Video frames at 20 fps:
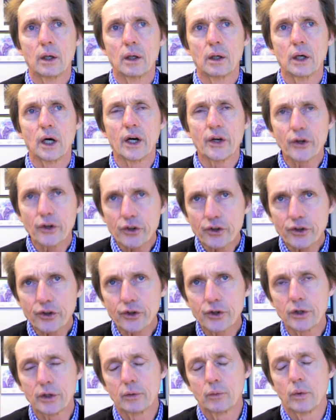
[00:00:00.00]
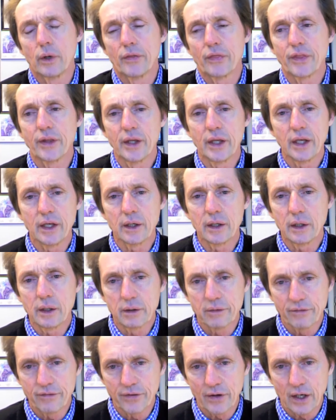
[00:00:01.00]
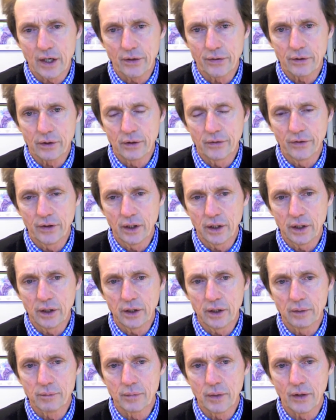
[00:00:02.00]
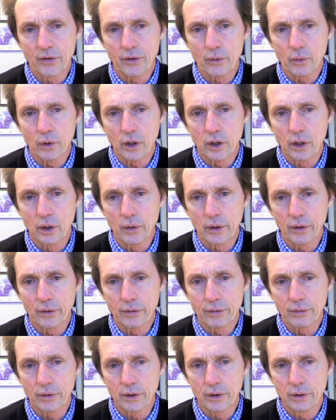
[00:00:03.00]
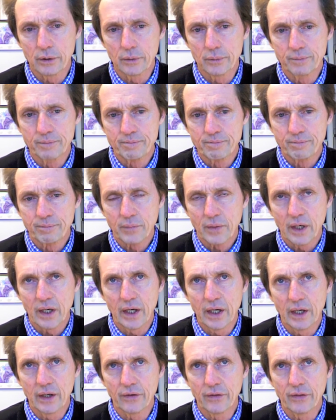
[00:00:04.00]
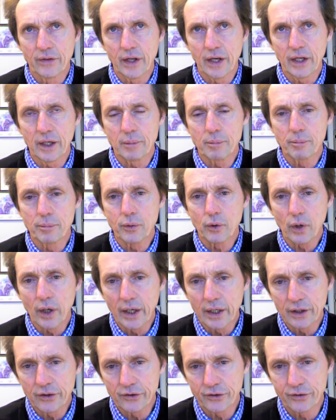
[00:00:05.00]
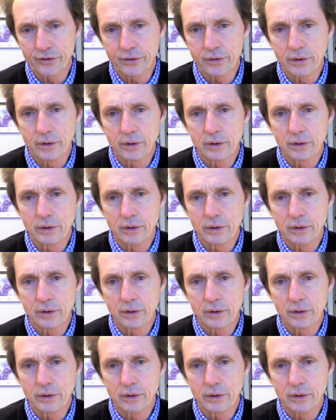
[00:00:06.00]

understood what the Indian father and the Indian mother were going through, and they embraced